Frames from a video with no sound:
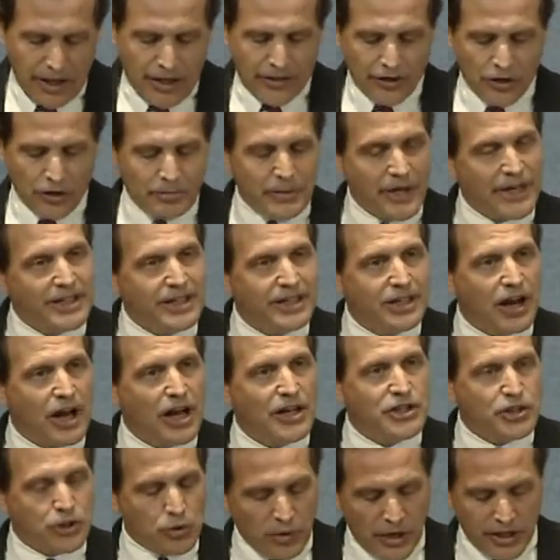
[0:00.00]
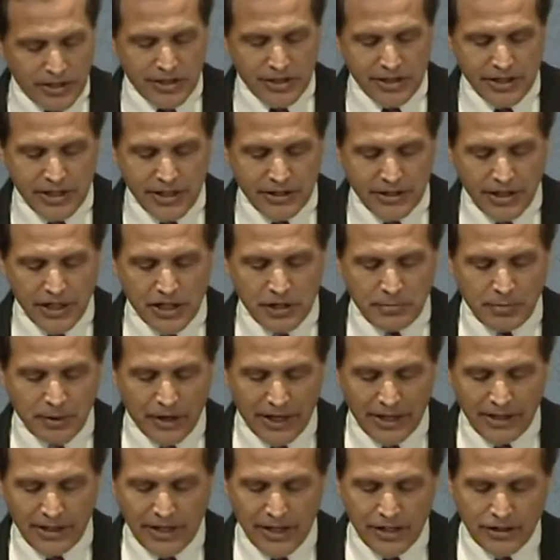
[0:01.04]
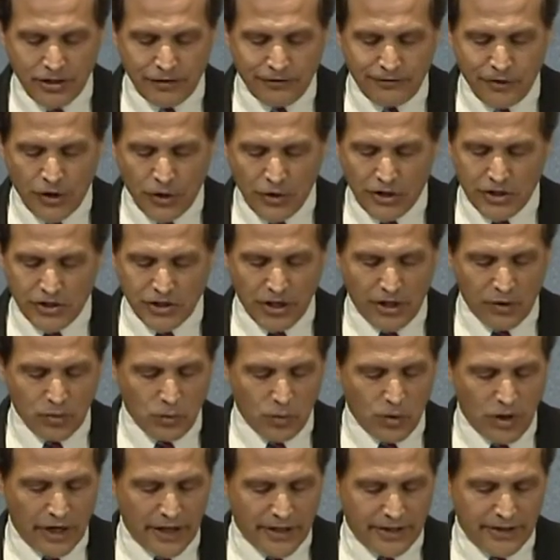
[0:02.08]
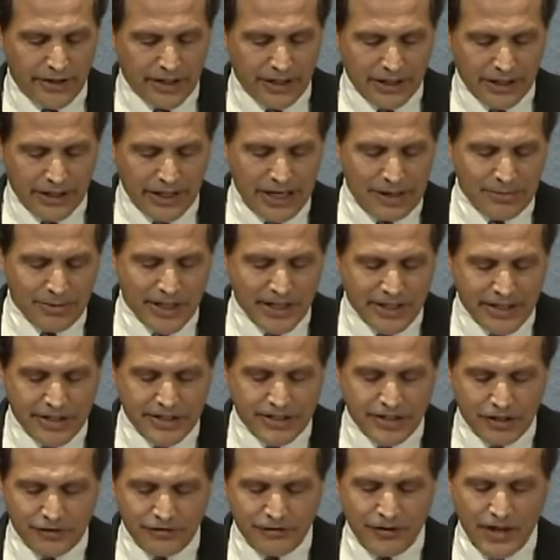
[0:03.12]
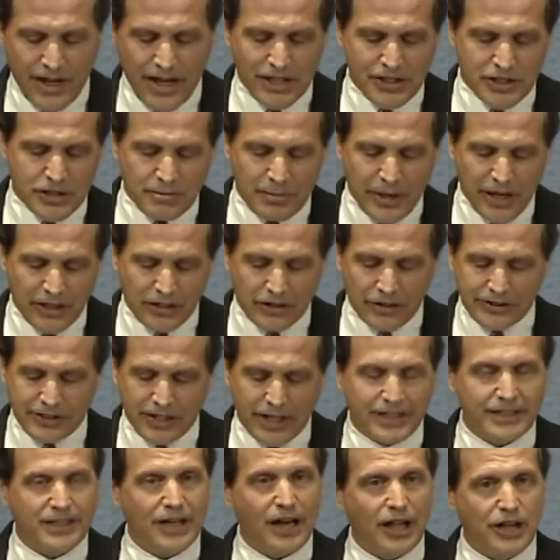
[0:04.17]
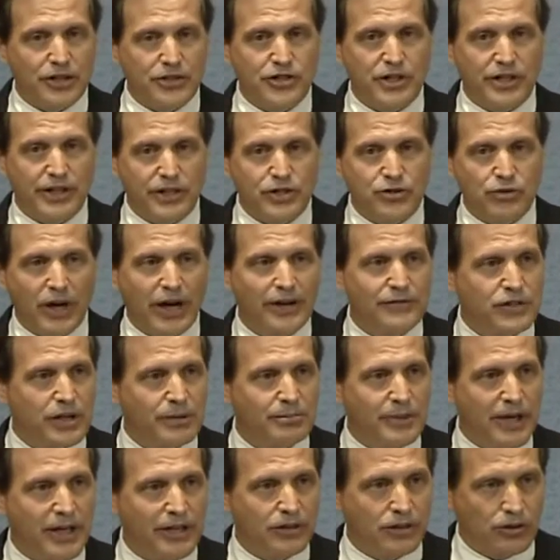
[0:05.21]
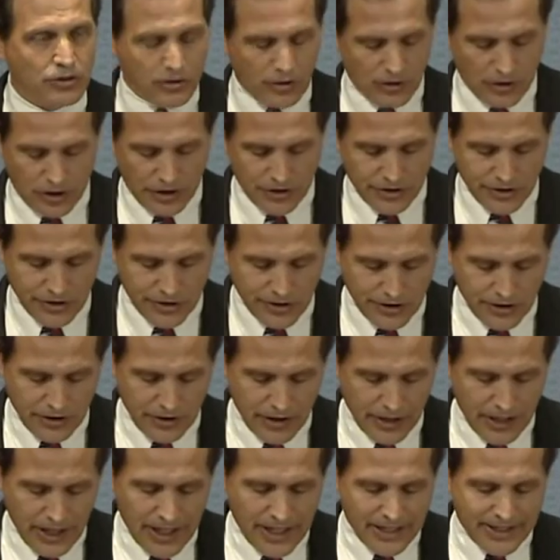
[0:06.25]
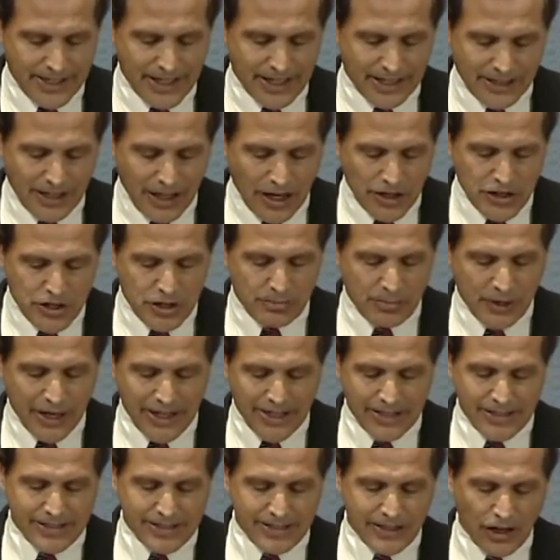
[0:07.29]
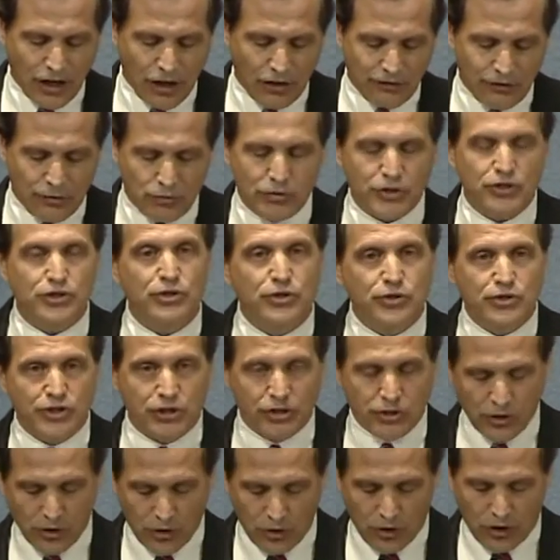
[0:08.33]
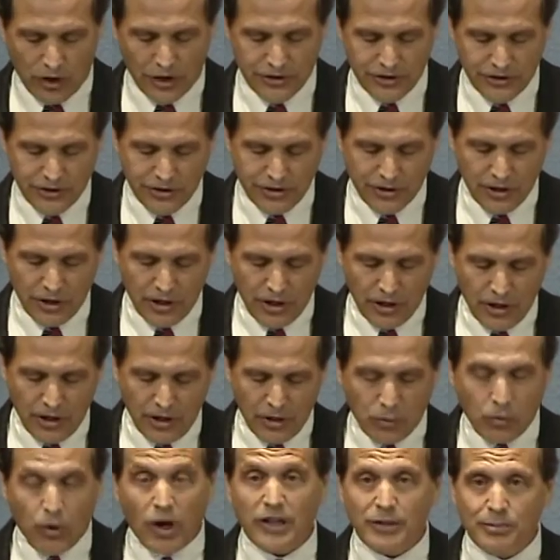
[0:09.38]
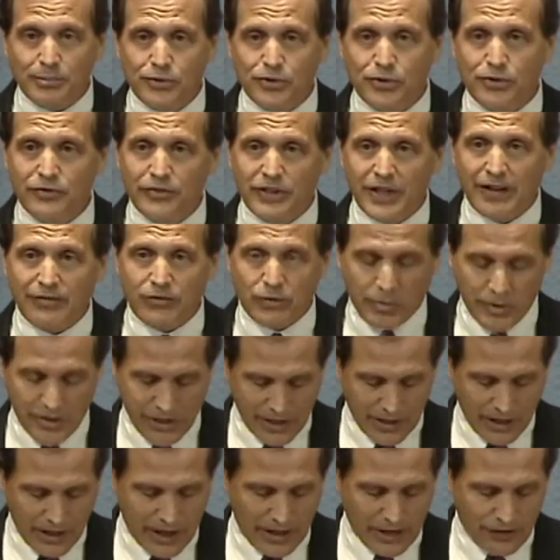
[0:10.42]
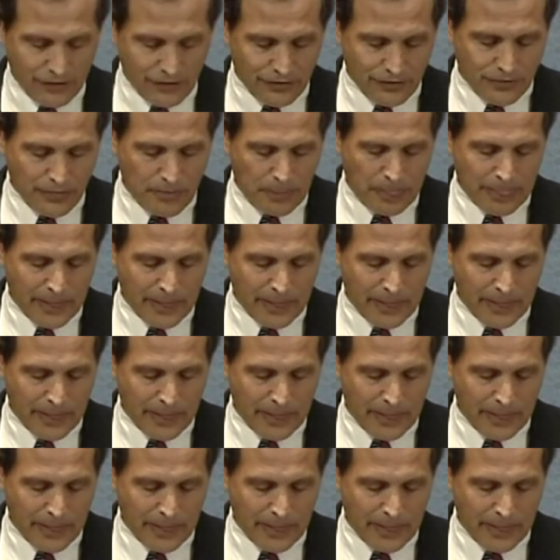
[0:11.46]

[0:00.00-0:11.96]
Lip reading: There are many consequences to this, but I'd like to focus on one, the claim that it is advanced medical technology that drives up medical costs. Technology by itself reduces costs while improving everyone's life.